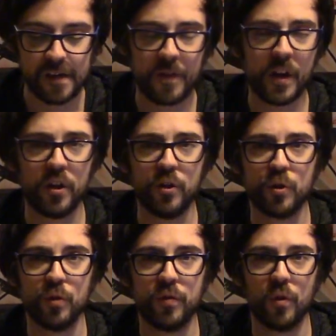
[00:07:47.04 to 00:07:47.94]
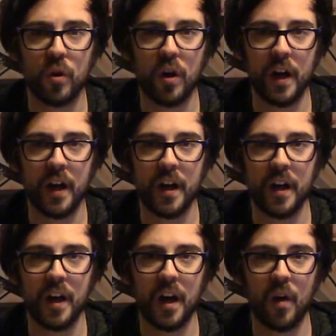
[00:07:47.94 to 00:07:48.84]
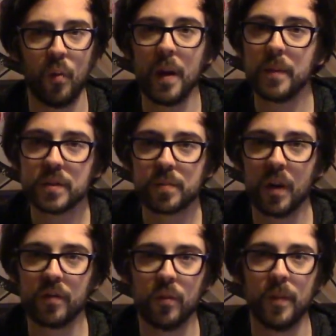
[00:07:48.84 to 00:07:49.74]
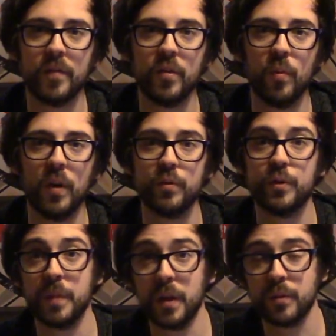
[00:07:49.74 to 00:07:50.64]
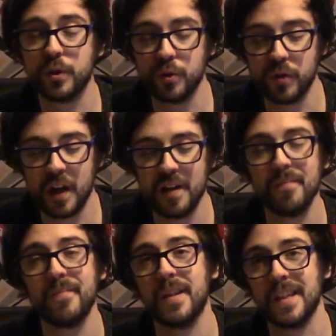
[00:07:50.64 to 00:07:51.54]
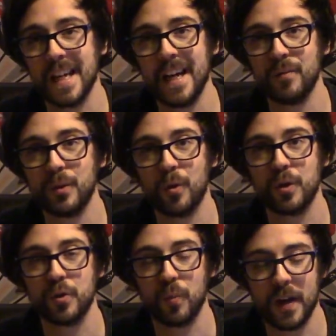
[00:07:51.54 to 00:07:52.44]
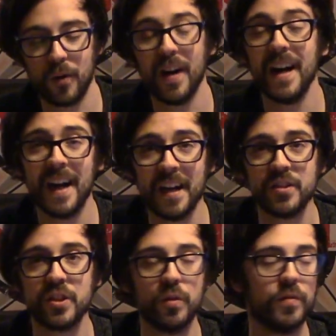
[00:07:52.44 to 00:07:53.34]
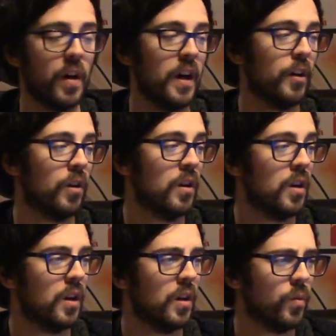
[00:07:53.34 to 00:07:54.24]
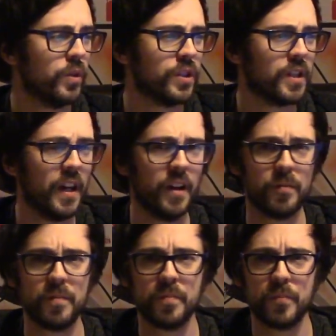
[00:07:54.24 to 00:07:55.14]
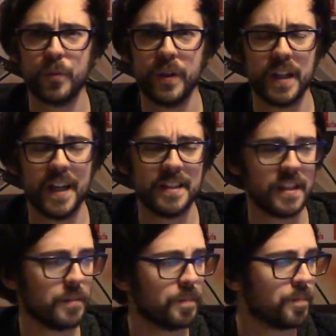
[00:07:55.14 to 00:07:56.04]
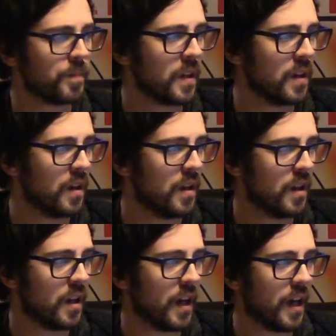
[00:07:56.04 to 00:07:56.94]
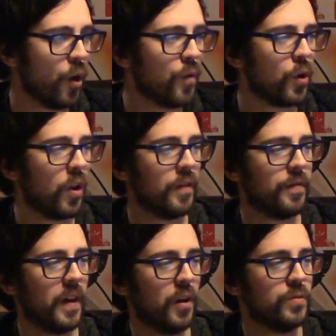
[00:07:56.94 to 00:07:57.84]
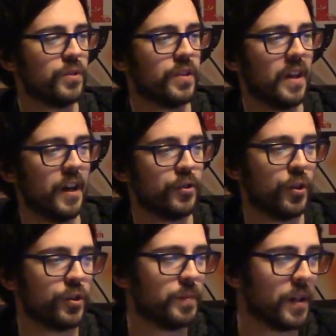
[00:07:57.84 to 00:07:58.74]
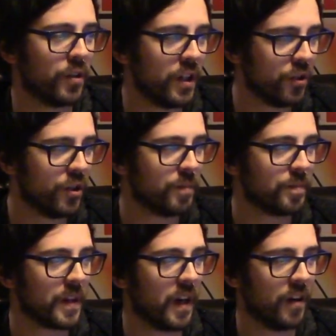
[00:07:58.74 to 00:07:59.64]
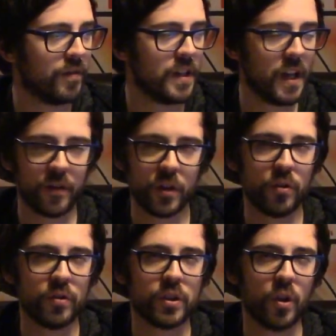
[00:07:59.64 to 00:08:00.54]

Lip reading: Very unusual for a weapons platform, if you will, to be able to do that. Can get out dodge as well, and still fire, which is kind of pretty handy. Overall, I've found that Ironstrider to be a great unit. I've never used the